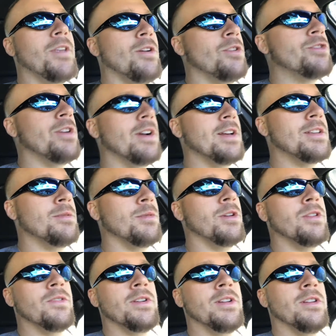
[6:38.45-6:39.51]
We'll try to get some of
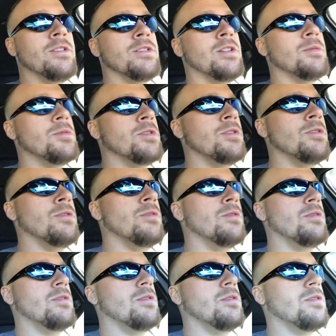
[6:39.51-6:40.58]
those videos up too.
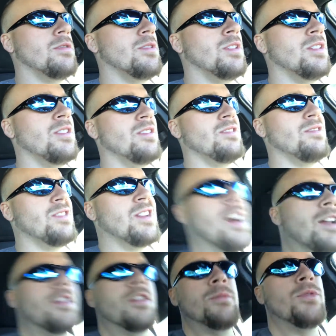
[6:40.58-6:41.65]
It's
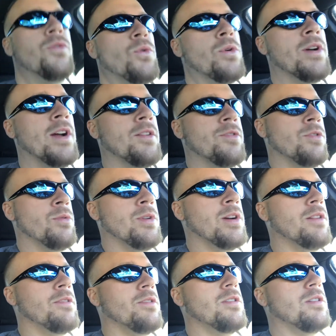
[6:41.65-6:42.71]
kind of the before and after or
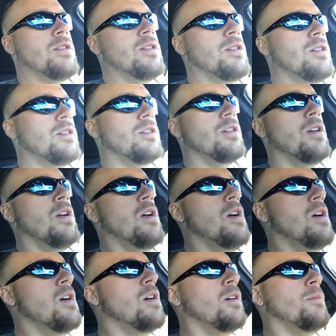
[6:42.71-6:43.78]
whatever.
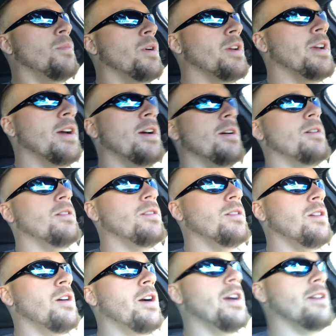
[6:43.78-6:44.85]
But yeah,
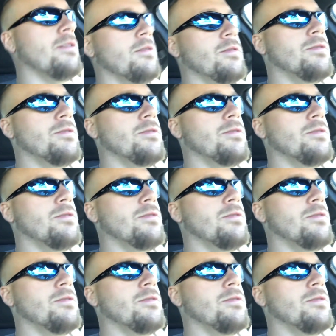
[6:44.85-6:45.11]
all right.